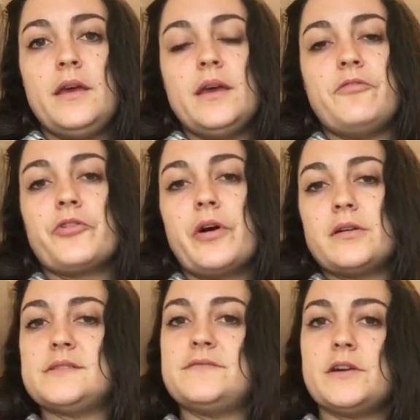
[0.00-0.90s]
If your
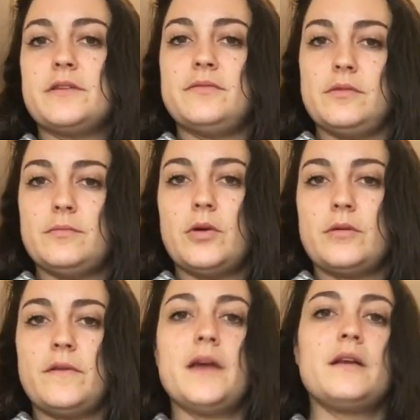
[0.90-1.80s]
dog is very food
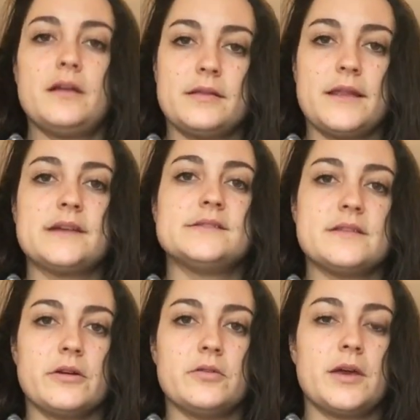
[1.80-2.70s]
motivated and likes
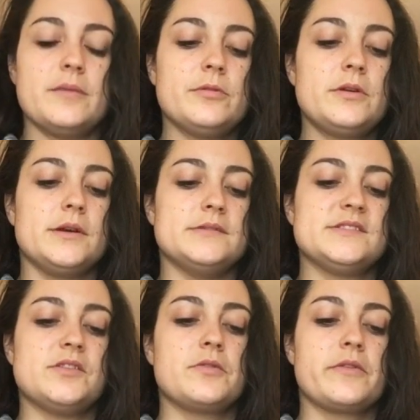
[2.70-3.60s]
their own kibble, you can
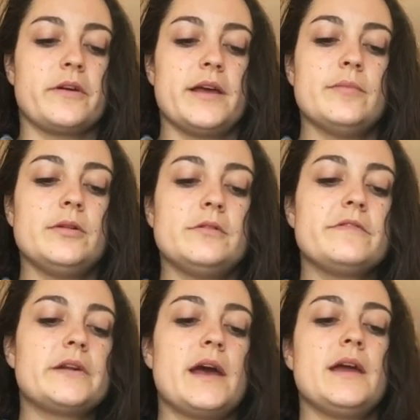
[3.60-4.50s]
soak their kibble
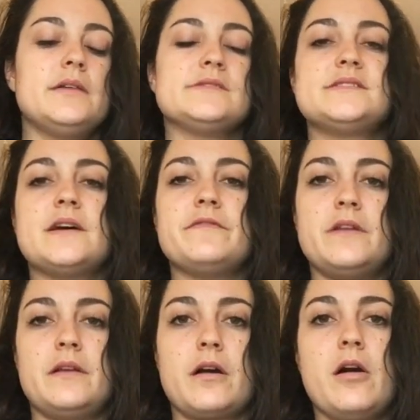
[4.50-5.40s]
overnight and stuff
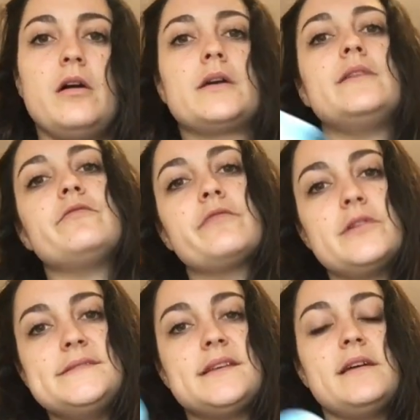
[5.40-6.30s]
it in a Kong and
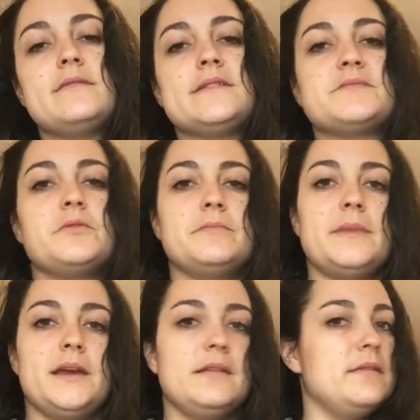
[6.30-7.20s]
freeze it. This will
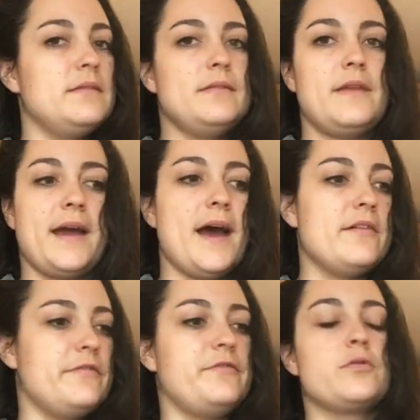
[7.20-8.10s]
mean they
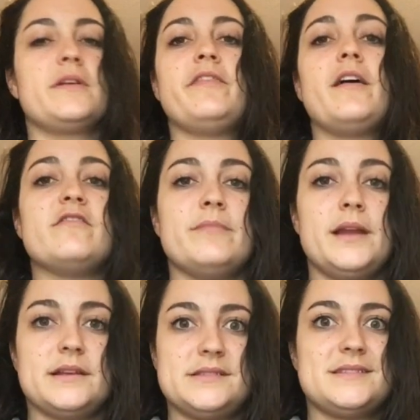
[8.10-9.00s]
have 45
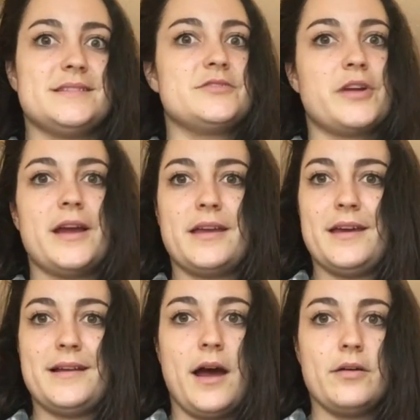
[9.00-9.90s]
minutes to try and
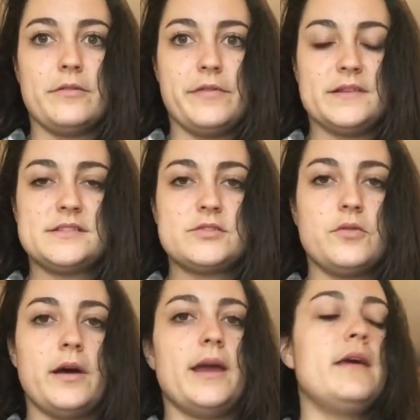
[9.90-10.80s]
get it out of this
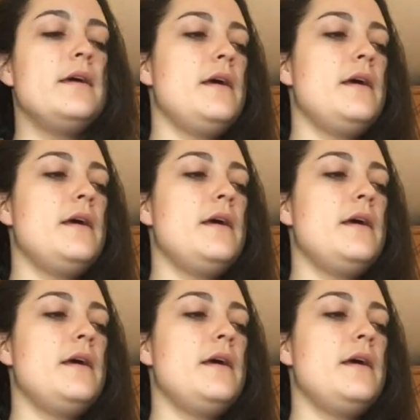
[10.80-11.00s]
toy.